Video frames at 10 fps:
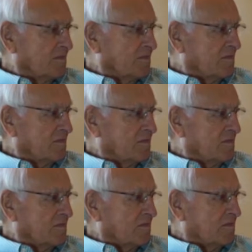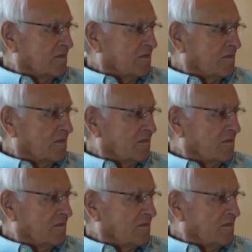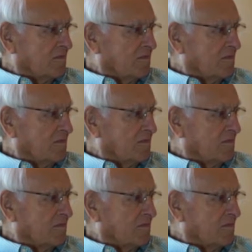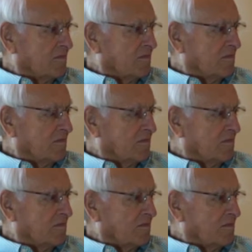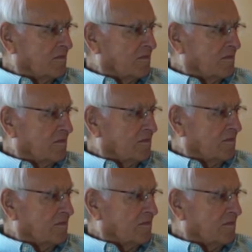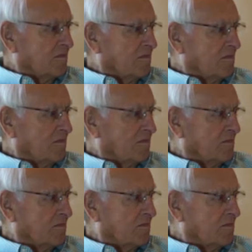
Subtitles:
[no speech]